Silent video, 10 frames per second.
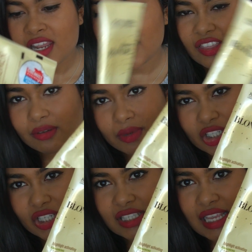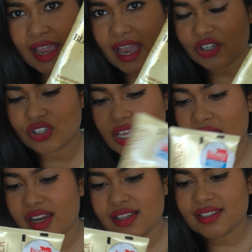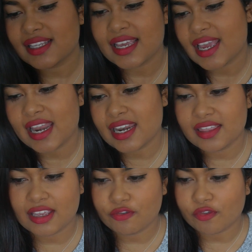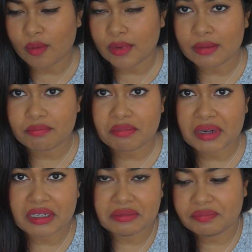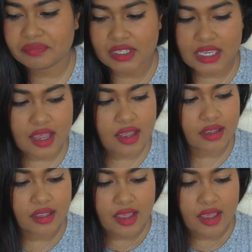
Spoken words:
Nothing much to say actually. I didn't see anything from it, but yeah.